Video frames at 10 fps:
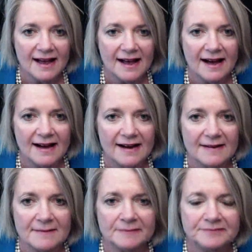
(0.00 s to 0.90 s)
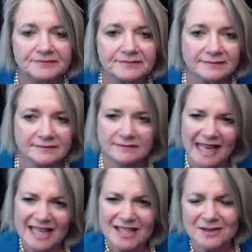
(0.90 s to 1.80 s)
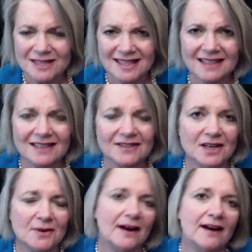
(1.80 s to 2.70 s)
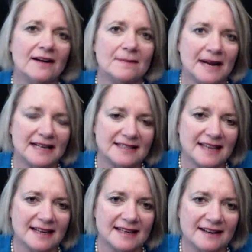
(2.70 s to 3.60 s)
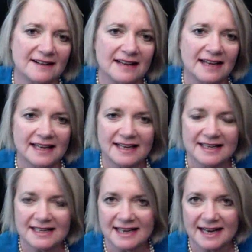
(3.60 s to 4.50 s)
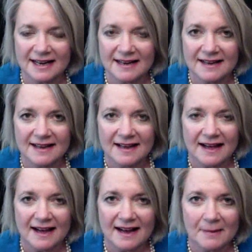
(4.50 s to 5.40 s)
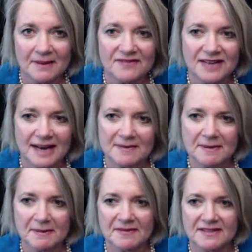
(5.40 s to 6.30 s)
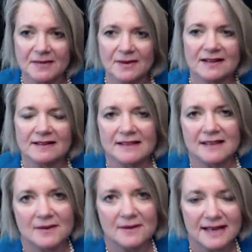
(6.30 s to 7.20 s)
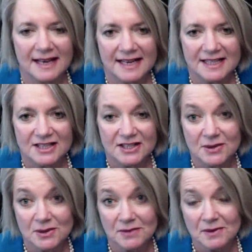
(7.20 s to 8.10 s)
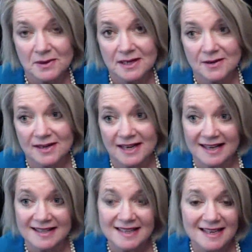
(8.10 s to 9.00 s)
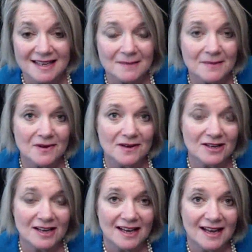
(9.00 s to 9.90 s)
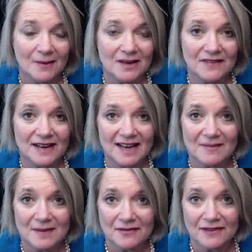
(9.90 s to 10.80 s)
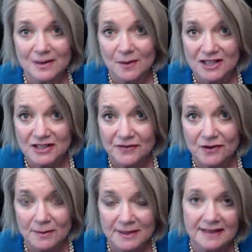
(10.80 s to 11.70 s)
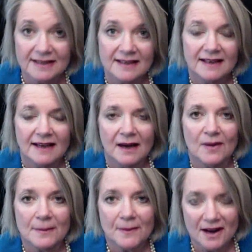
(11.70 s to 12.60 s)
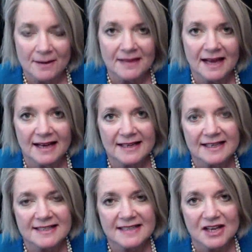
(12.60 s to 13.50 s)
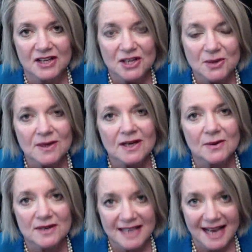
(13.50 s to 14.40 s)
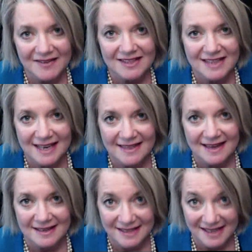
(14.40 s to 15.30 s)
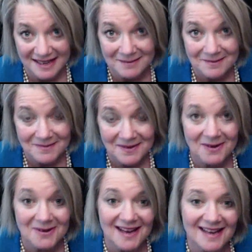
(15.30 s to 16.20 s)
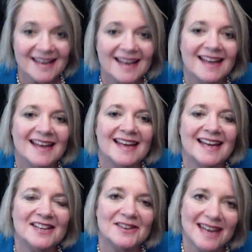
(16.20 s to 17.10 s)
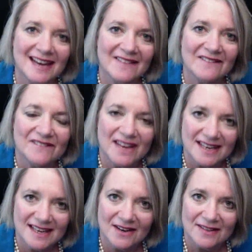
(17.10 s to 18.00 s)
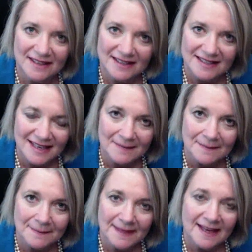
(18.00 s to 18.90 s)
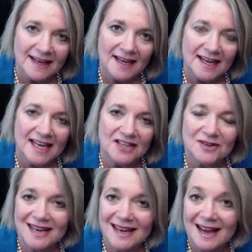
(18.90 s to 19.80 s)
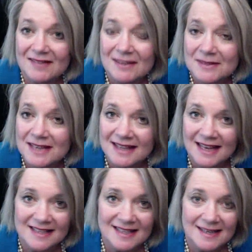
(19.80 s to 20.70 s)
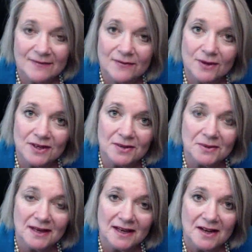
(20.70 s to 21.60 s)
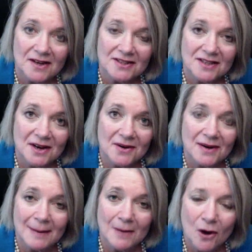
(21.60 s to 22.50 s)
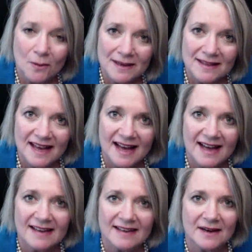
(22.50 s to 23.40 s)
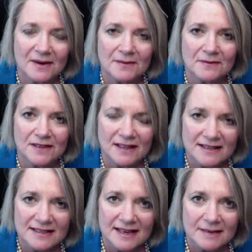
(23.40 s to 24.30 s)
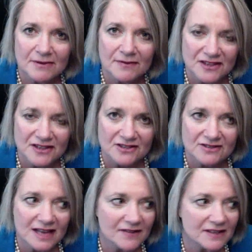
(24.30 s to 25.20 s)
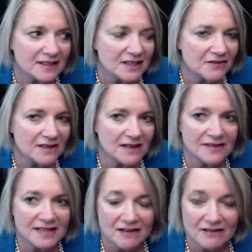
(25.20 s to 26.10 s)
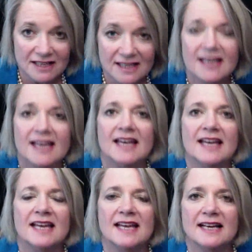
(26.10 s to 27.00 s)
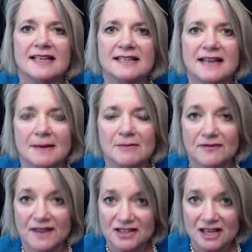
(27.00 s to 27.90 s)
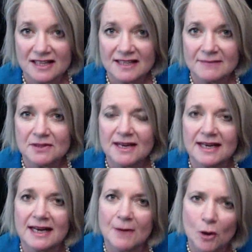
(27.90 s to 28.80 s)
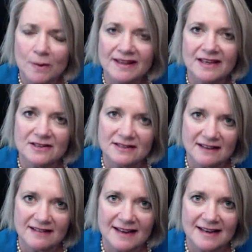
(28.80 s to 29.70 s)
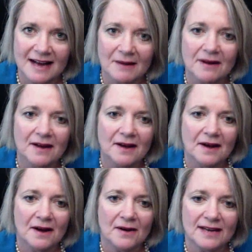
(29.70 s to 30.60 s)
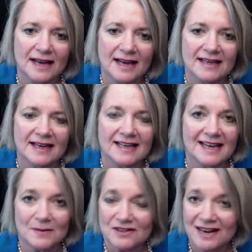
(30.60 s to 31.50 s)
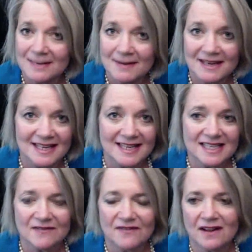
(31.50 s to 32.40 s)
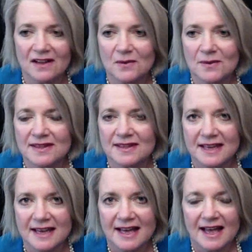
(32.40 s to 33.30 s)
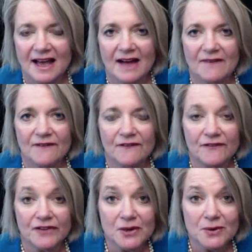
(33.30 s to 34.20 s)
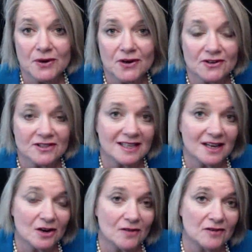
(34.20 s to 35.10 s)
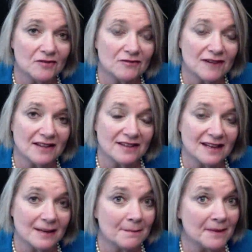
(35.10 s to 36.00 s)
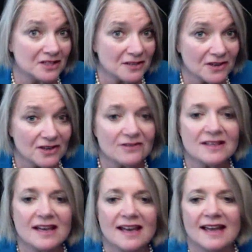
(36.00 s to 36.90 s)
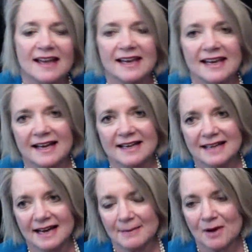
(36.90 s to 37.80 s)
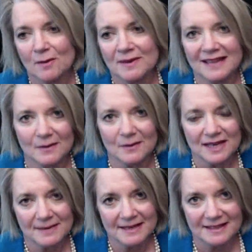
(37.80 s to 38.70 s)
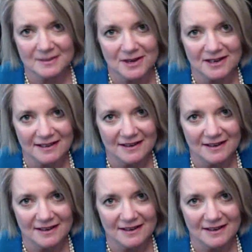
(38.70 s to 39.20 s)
Um, so just a little note on mindset here. And uh, a couple of times people have said, well, you know, can I just scoot through it or can I skim or what if I have my friend watch it for me? Well, the bottom line is that you are going to have to take that exam, okay? And you can't fake it on the exam. And you can't have someone take that exam for you. So I'm hoping that, you know, real estate professionals have a degree of integrity and uh, professionalism to it. And I'm hoping that you start that now. Okay, again, we tried to make it easy to follow with a few hurdles to get over rather than a bunch of hurdles. And I'm hoping that we can make this work.